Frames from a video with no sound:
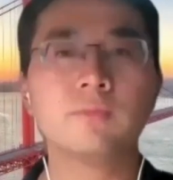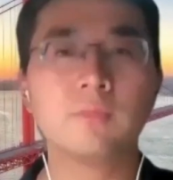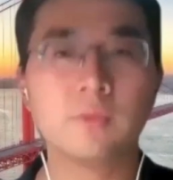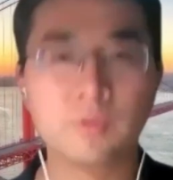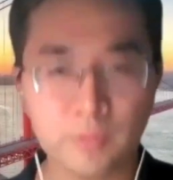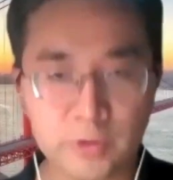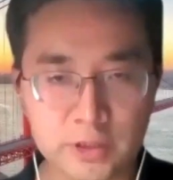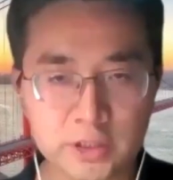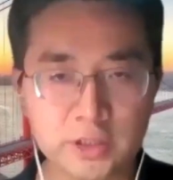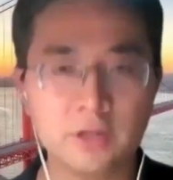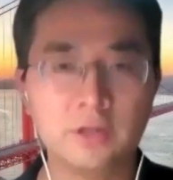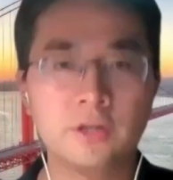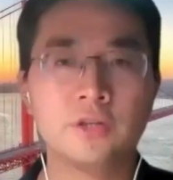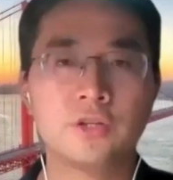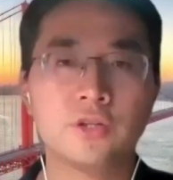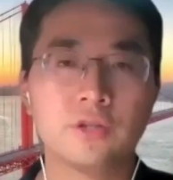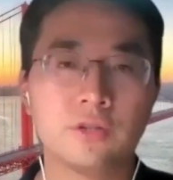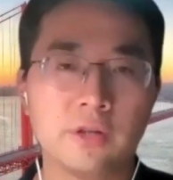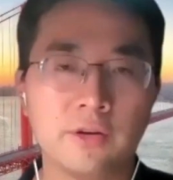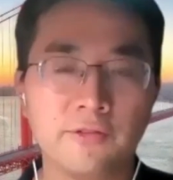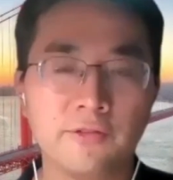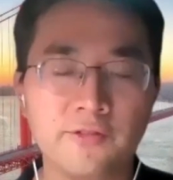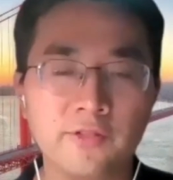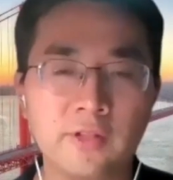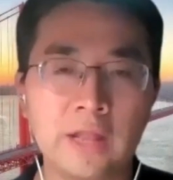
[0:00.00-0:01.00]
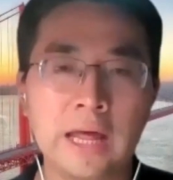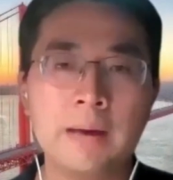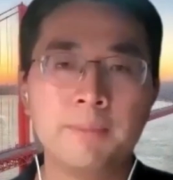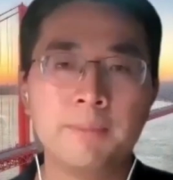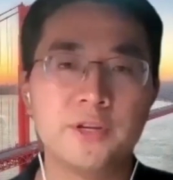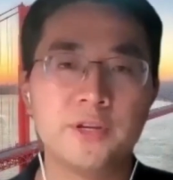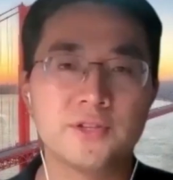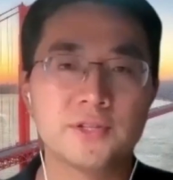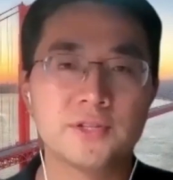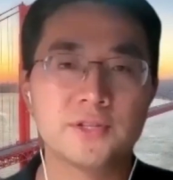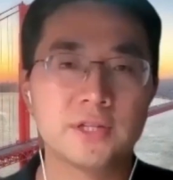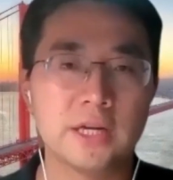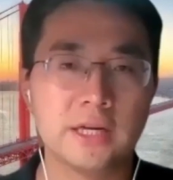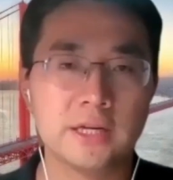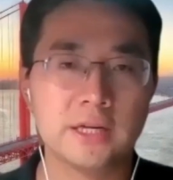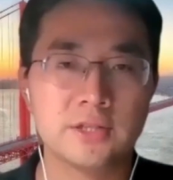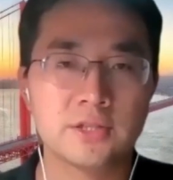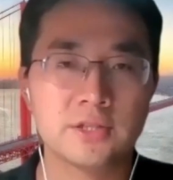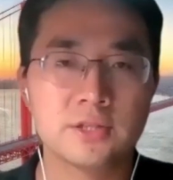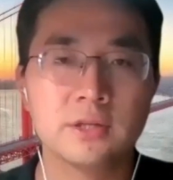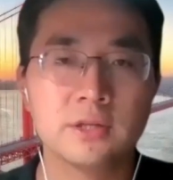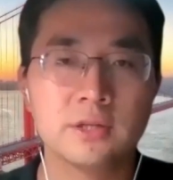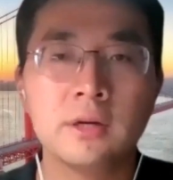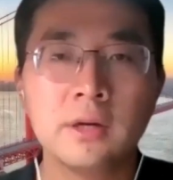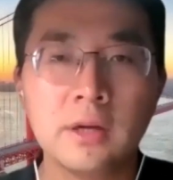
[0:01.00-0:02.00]
return to the flapping
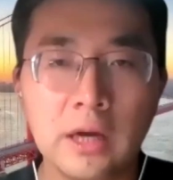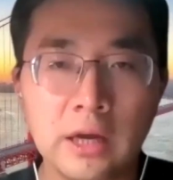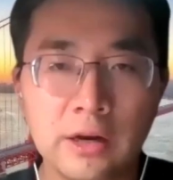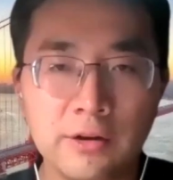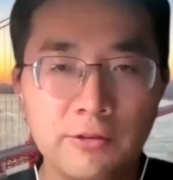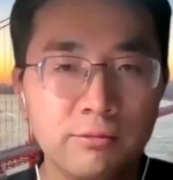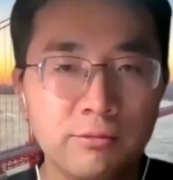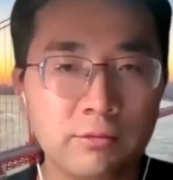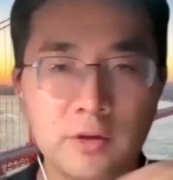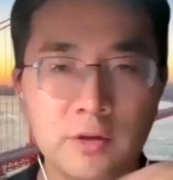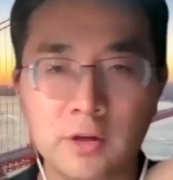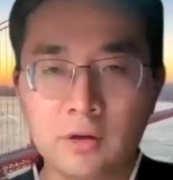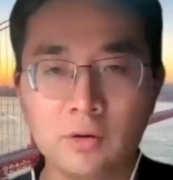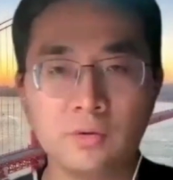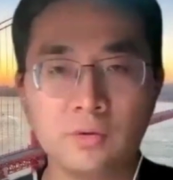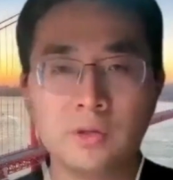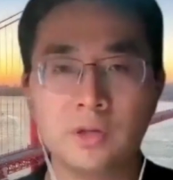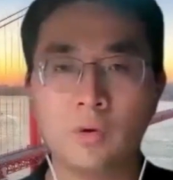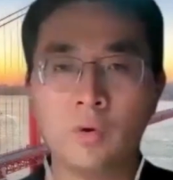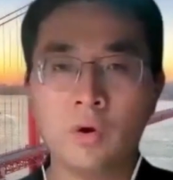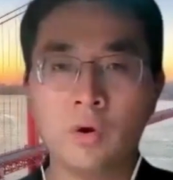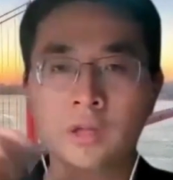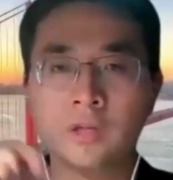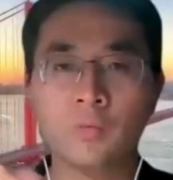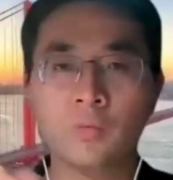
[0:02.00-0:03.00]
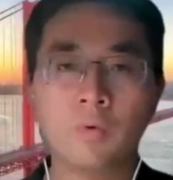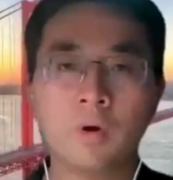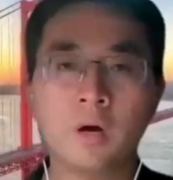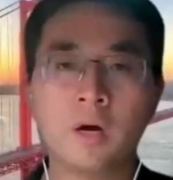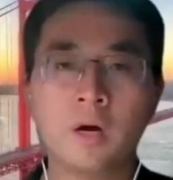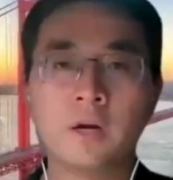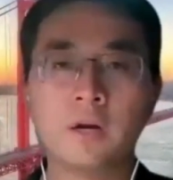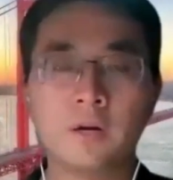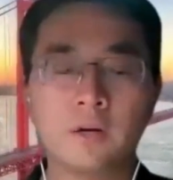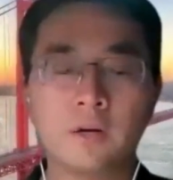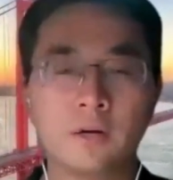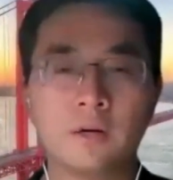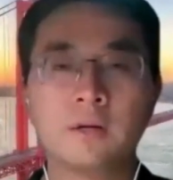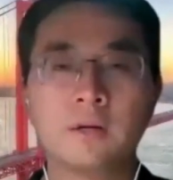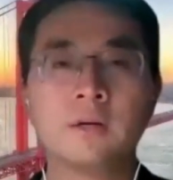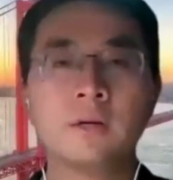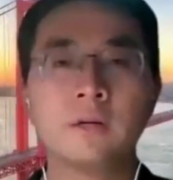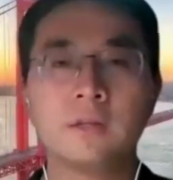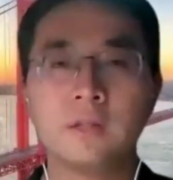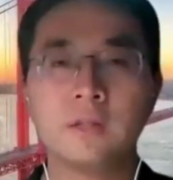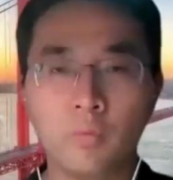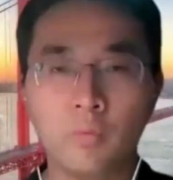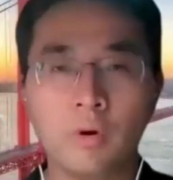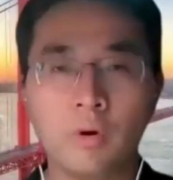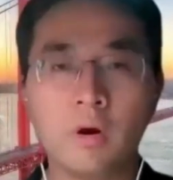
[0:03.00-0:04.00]
states, and all the water
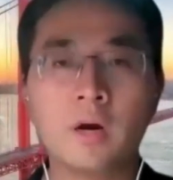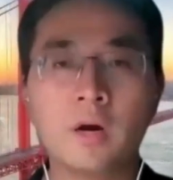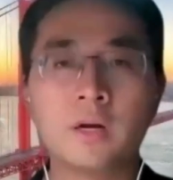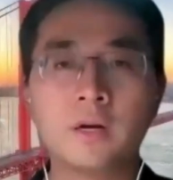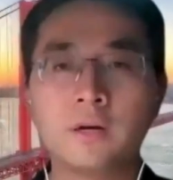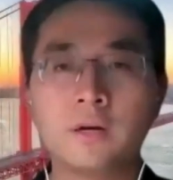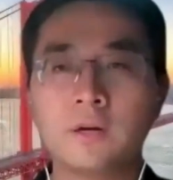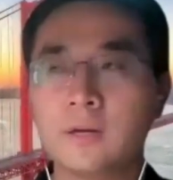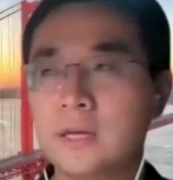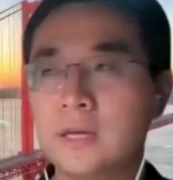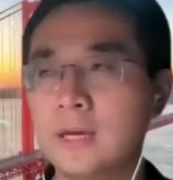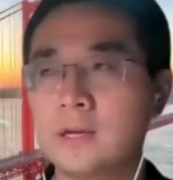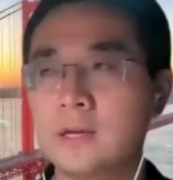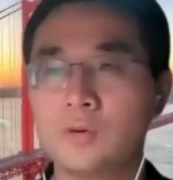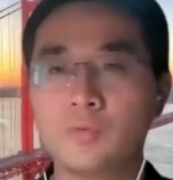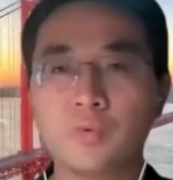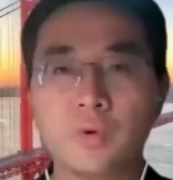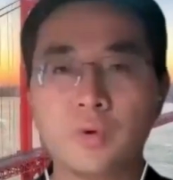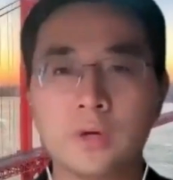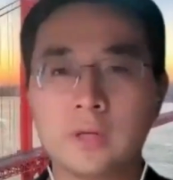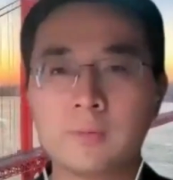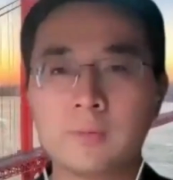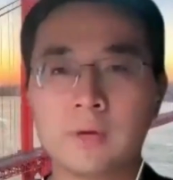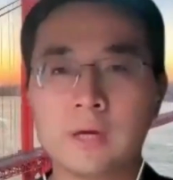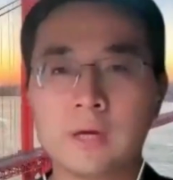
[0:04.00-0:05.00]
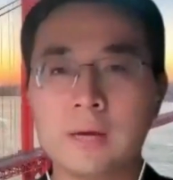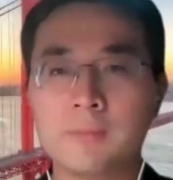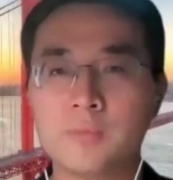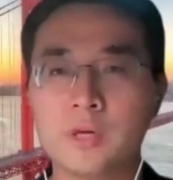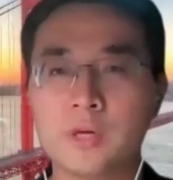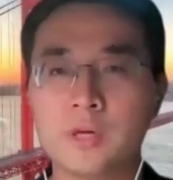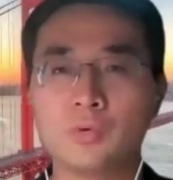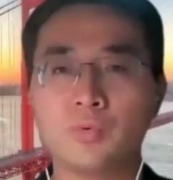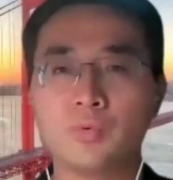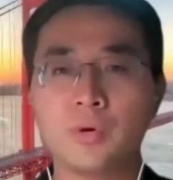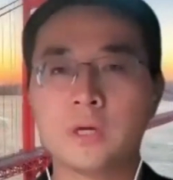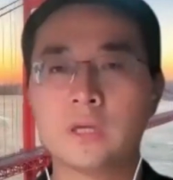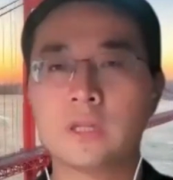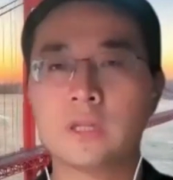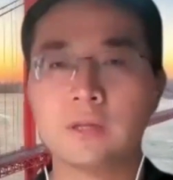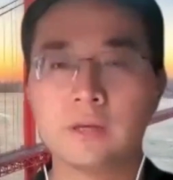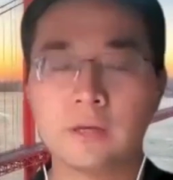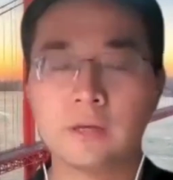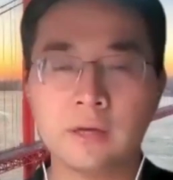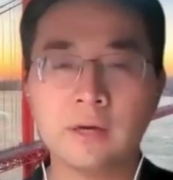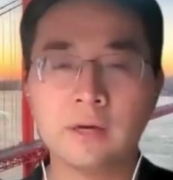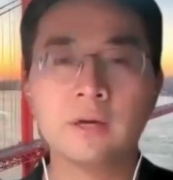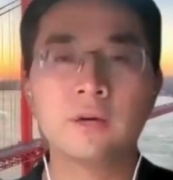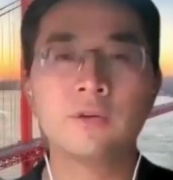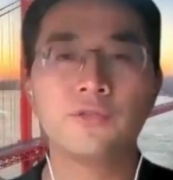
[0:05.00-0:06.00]
can be quickly
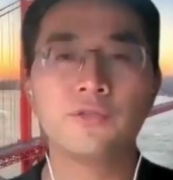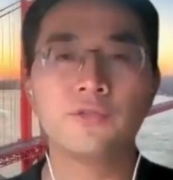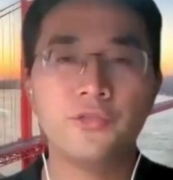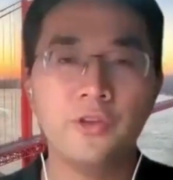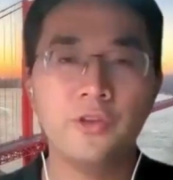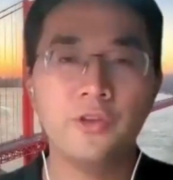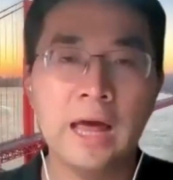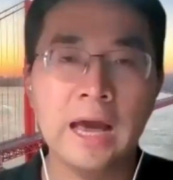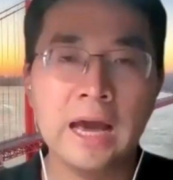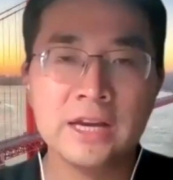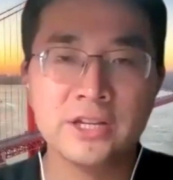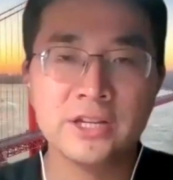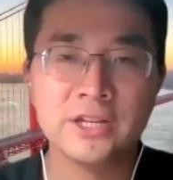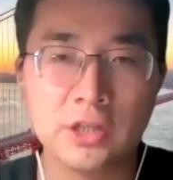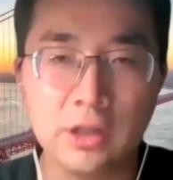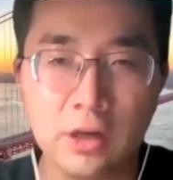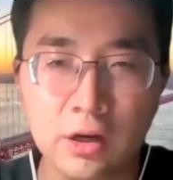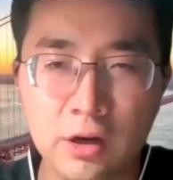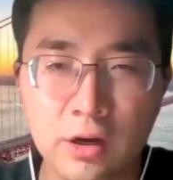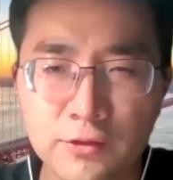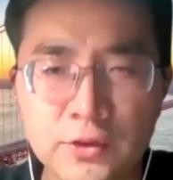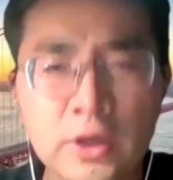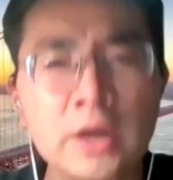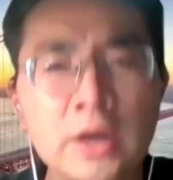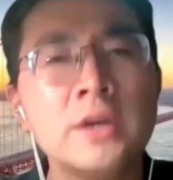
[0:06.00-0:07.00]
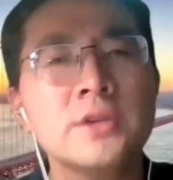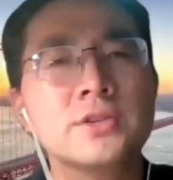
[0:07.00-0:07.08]
flashed off.